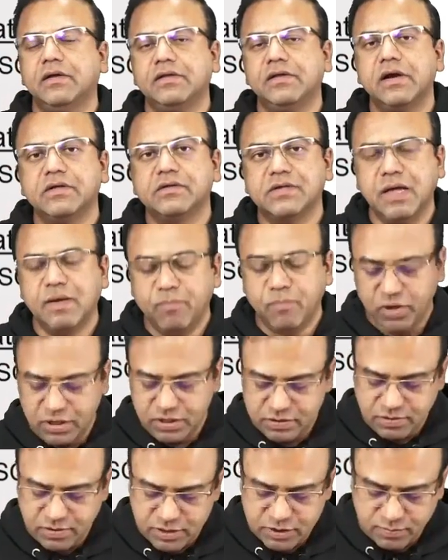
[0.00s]
That is
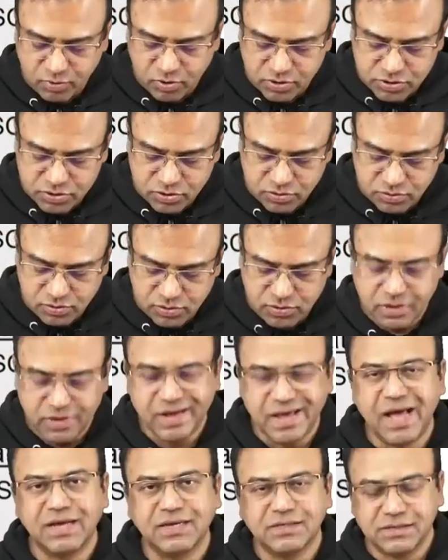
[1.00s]
hypotensive response to
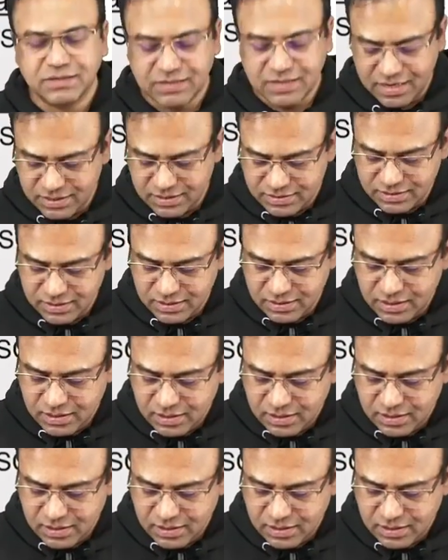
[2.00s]
exercise.